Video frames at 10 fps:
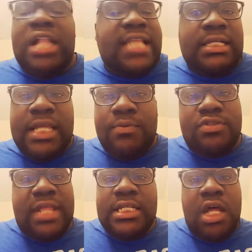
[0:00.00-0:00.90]
Dr.
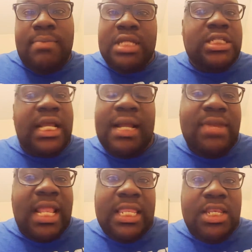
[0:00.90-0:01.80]
Edwards was like, no, bitch, like,
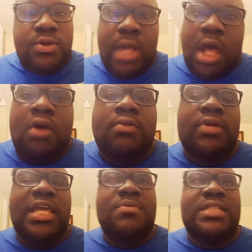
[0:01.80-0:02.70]
I'm not letting you go.
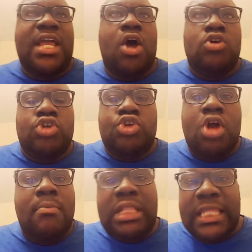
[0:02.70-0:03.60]
He was like, oh, so you
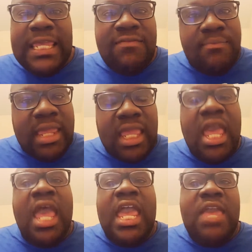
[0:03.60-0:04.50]
don't believe me?
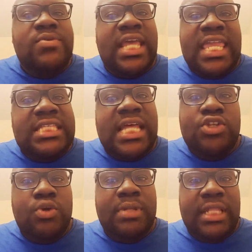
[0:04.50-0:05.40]
He was like, yes, I
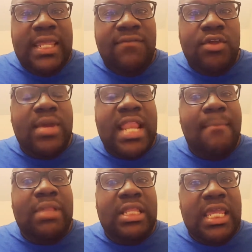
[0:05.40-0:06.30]
do believe you, and
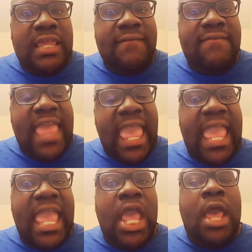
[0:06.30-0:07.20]
I believe
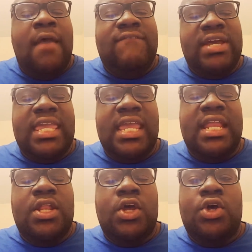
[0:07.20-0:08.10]
that he
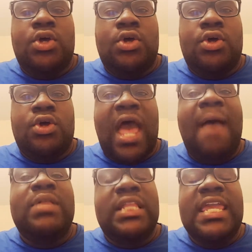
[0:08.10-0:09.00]

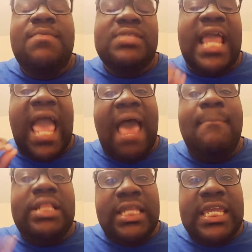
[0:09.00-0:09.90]
was like, I
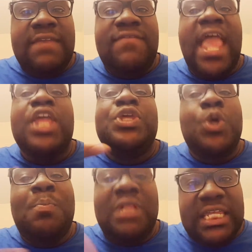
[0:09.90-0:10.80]
believe that
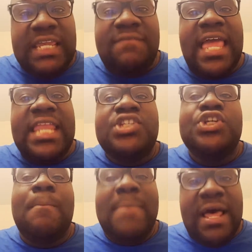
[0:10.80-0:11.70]
you believe that it's
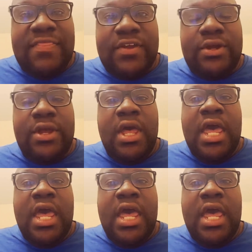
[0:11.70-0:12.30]
your mother.